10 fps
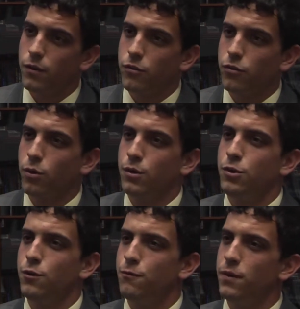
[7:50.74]
Sure.
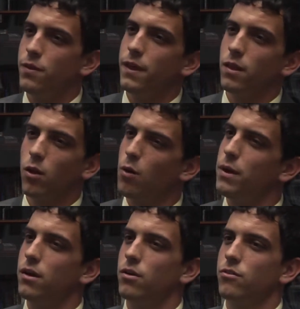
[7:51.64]
Do you feel that
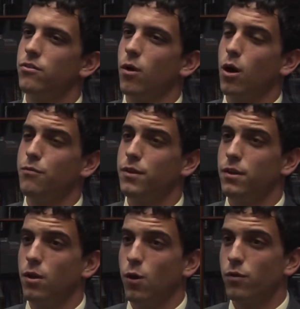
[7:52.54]
lawmakers
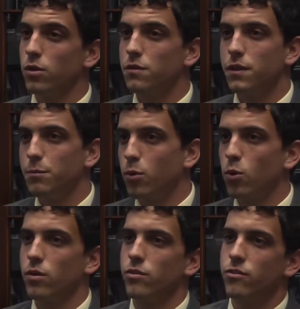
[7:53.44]
often overlook the
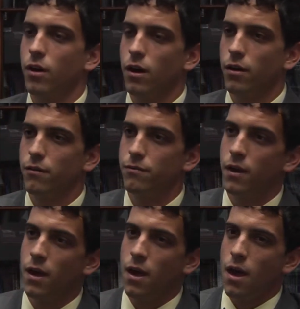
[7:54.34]
importance of
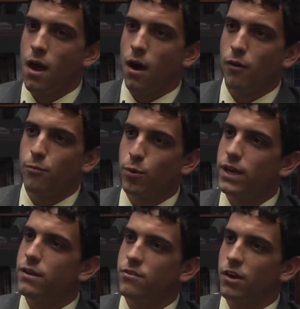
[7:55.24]

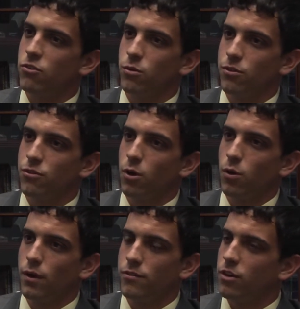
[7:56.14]
bringing sexual
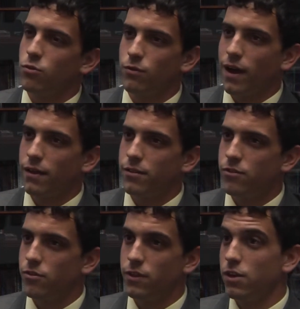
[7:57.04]
assault and sexual
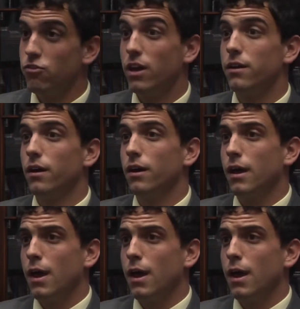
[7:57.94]
violence to the agenda?